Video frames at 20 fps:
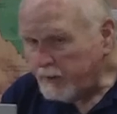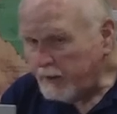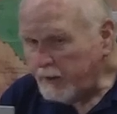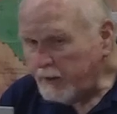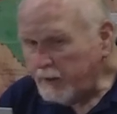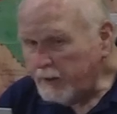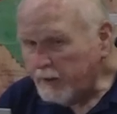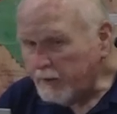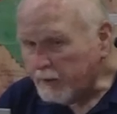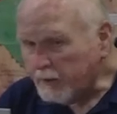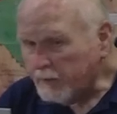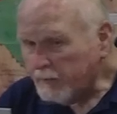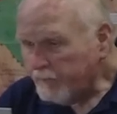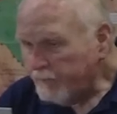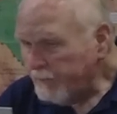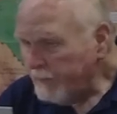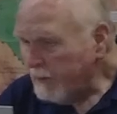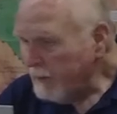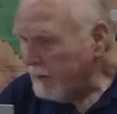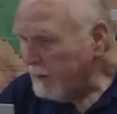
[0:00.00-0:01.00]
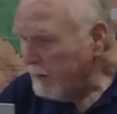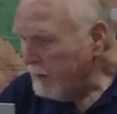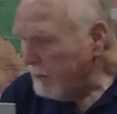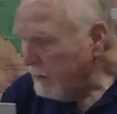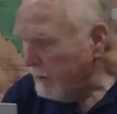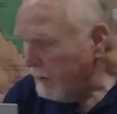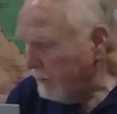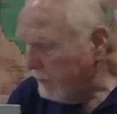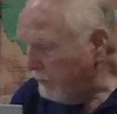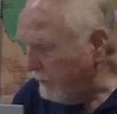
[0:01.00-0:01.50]
to hear.
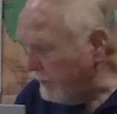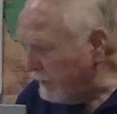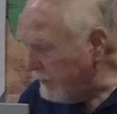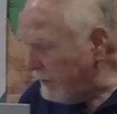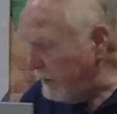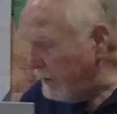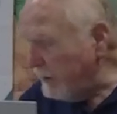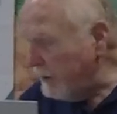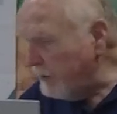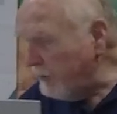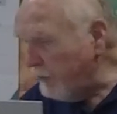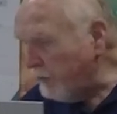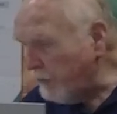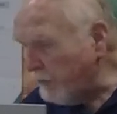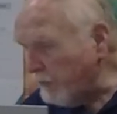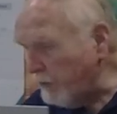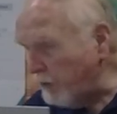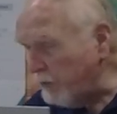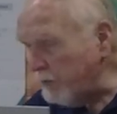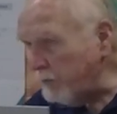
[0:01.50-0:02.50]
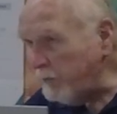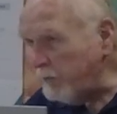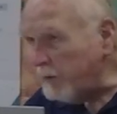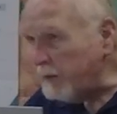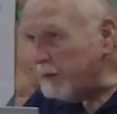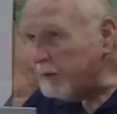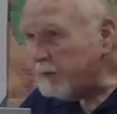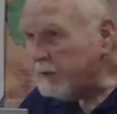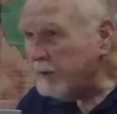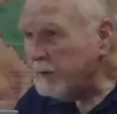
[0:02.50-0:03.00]
But the
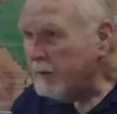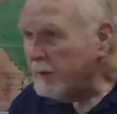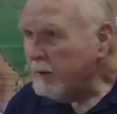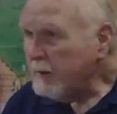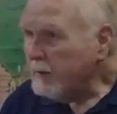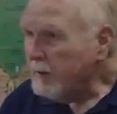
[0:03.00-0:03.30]
enthronement